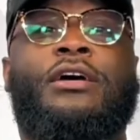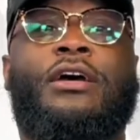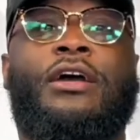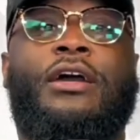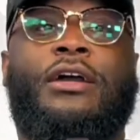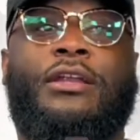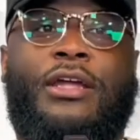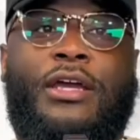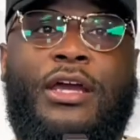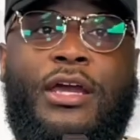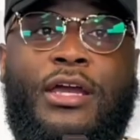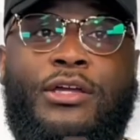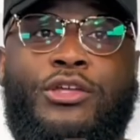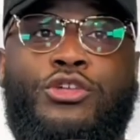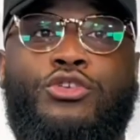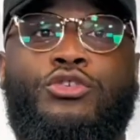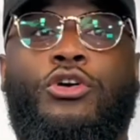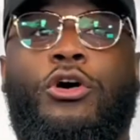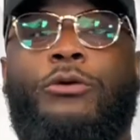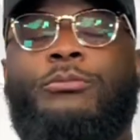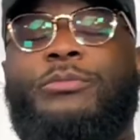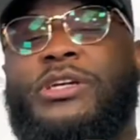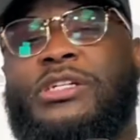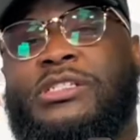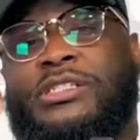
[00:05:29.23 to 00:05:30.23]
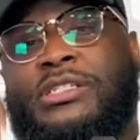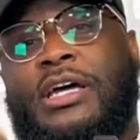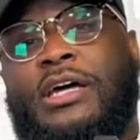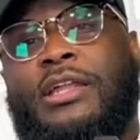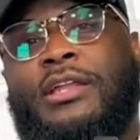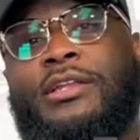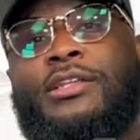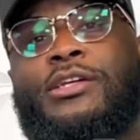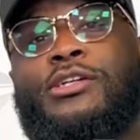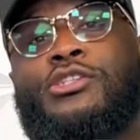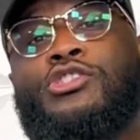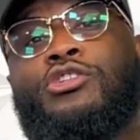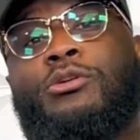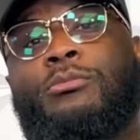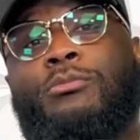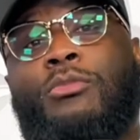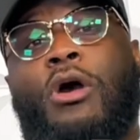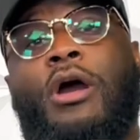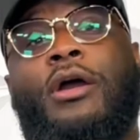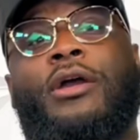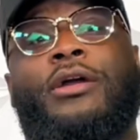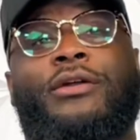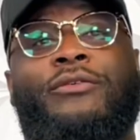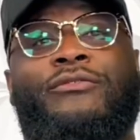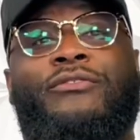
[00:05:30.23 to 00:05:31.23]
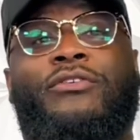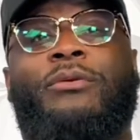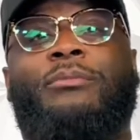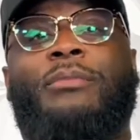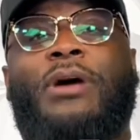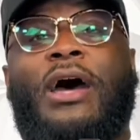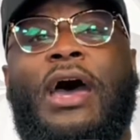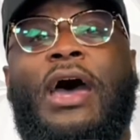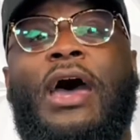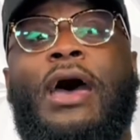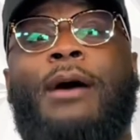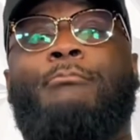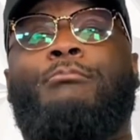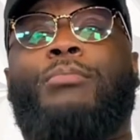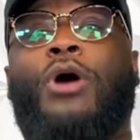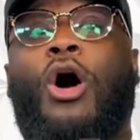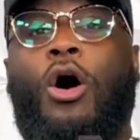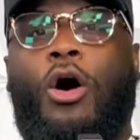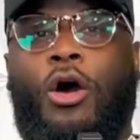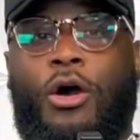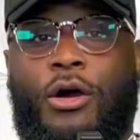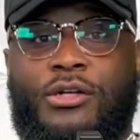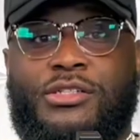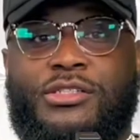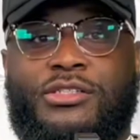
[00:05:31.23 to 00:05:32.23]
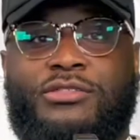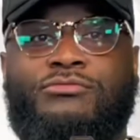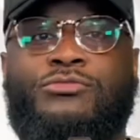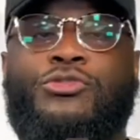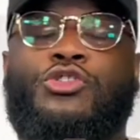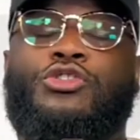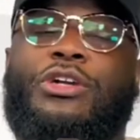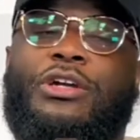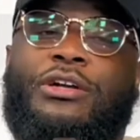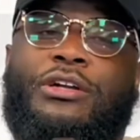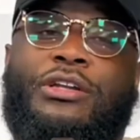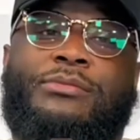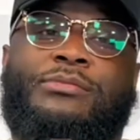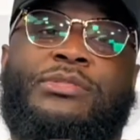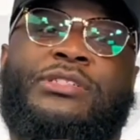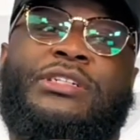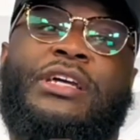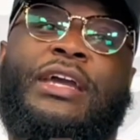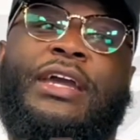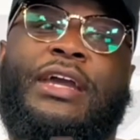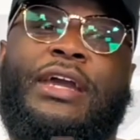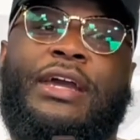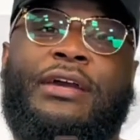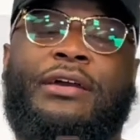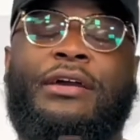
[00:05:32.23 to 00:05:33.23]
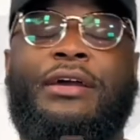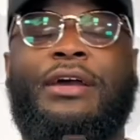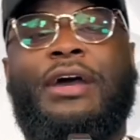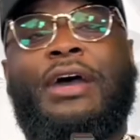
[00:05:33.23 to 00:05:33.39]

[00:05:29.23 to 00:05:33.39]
Then you go be selling digital marketing from behind bars. You get what I'm saying?